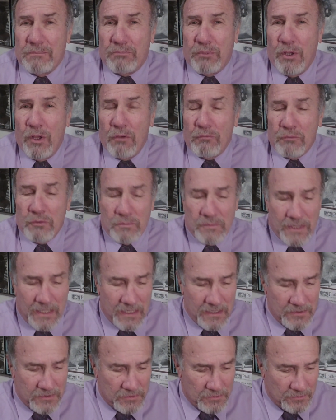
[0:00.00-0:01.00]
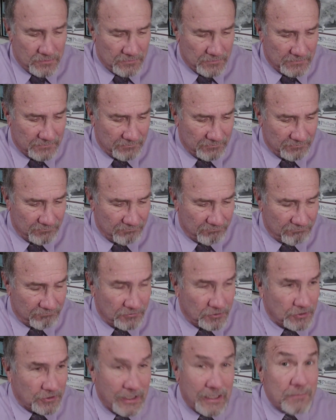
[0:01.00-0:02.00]
ballroom dancer and
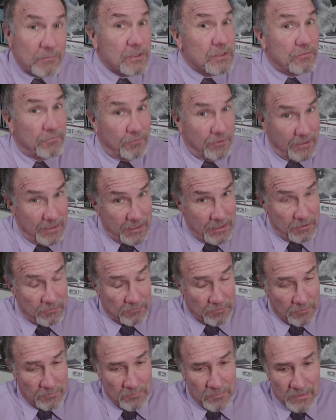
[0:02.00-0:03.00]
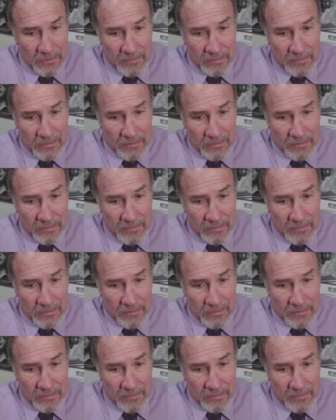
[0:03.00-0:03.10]
shameless philanderer.